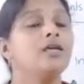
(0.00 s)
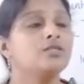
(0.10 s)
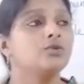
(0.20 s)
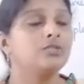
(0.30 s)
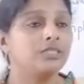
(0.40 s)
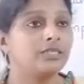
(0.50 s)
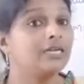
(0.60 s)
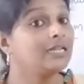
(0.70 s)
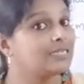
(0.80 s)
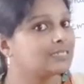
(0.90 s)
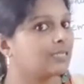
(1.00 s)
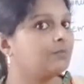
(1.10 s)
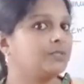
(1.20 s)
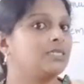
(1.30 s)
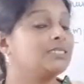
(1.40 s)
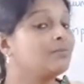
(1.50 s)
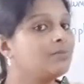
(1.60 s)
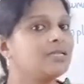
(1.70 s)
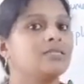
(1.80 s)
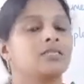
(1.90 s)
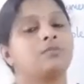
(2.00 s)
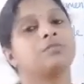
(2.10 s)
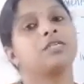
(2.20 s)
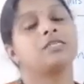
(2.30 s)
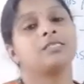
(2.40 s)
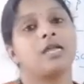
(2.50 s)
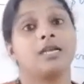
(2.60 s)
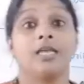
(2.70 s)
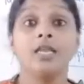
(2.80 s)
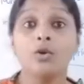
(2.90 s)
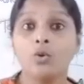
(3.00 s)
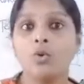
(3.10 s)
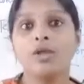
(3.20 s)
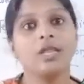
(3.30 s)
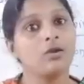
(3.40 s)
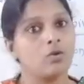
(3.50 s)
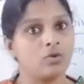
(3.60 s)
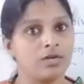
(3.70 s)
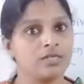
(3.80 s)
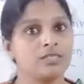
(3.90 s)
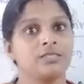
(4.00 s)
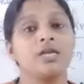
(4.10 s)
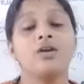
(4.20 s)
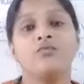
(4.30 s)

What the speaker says: So children, some inscriptions contain royal orders.